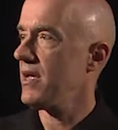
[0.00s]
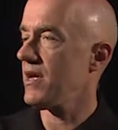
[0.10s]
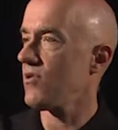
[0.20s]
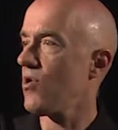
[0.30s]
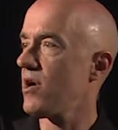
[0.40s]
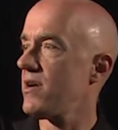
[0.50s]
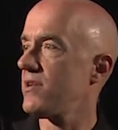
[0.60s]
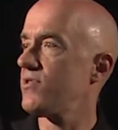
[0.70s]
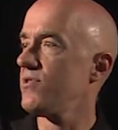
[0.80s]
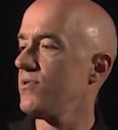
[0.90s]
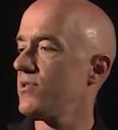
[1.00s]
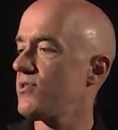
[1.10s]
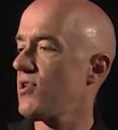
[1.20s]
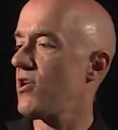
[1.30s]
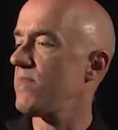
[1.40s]
In order to
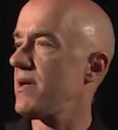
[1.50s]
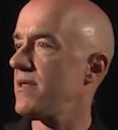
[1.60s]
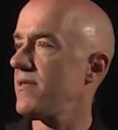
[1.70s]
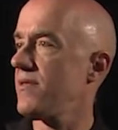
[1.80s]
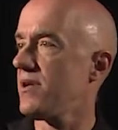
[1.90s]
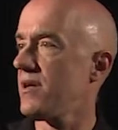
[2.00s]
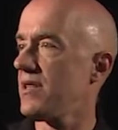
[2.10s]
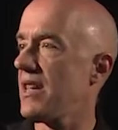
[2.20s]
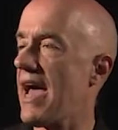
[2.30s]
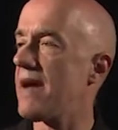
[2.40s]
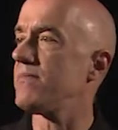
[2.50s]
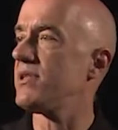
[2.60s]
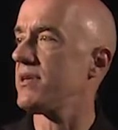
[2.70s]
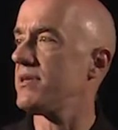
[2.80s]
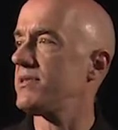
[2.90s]
determine the
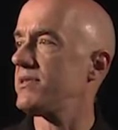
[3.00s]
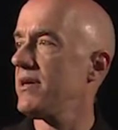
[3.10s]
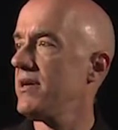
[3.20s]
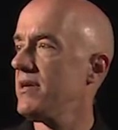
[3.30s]
lambdas